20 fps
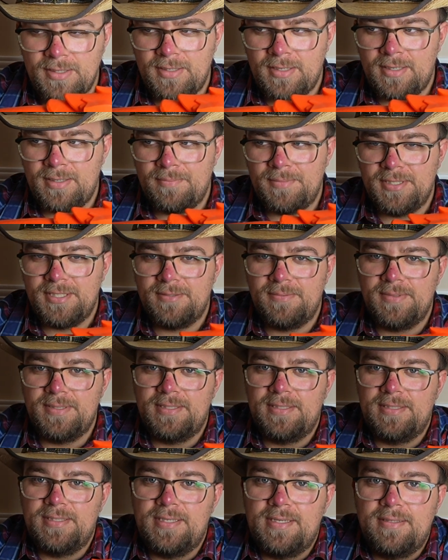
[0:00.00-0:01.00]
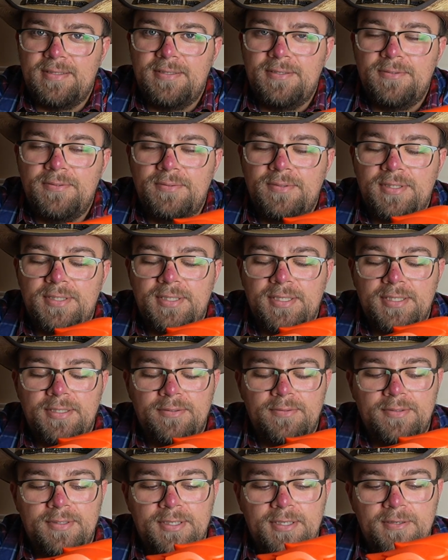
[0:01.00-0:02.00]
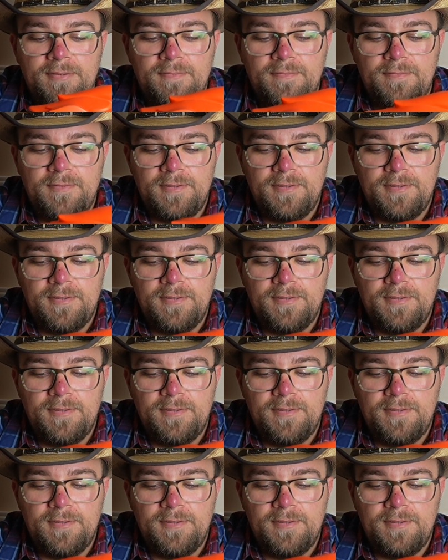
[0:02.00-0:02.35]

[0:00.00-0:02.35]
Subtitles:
kind of makes me sad though that they don't have